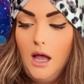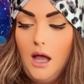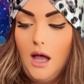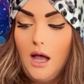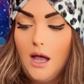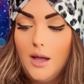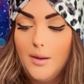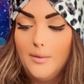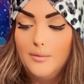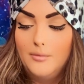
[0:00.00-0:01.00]

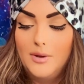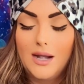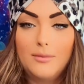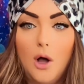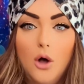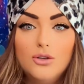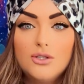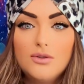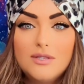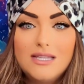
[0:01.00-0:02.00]
But I'm
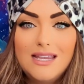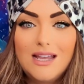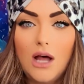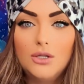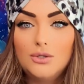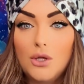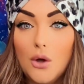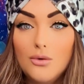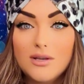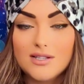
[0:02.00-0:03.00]
also seeing a
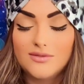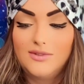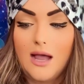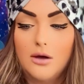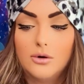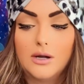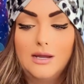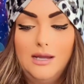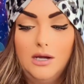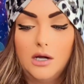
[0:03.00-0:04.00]
lotus flower
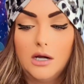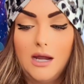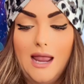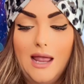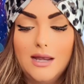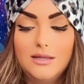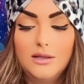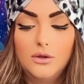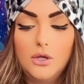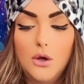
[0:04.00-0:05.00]
here, and
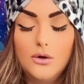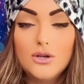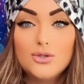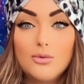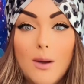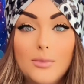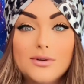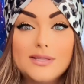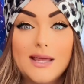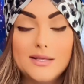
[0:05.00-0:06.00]
the lotus
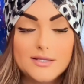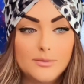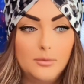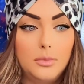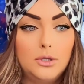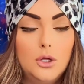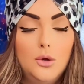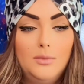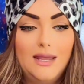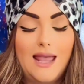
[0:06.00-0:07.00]
represents
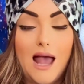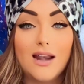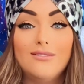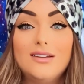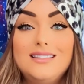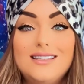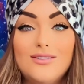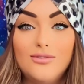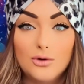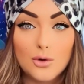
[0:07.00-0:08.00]
blooming out of a
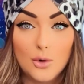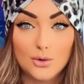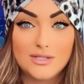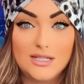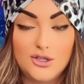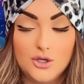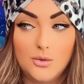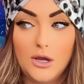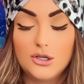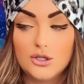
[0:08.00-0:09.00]
difficult
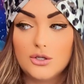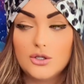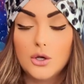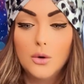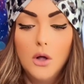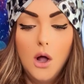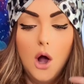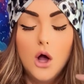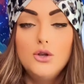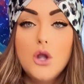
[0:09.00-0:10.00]
situation. So
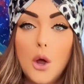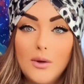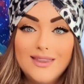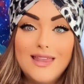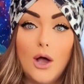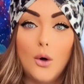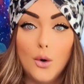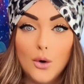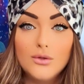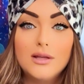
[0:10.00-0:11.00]
knowing that
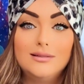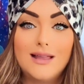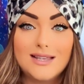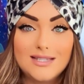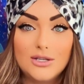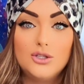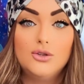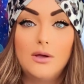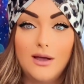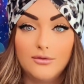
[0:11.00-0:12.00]
all the lessons
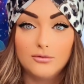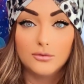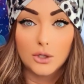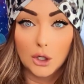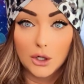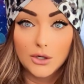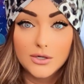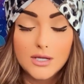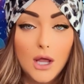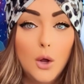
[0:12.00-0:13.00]
you have
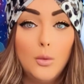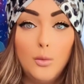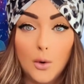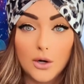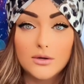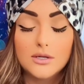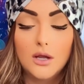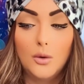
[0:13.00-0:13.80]
learned weren't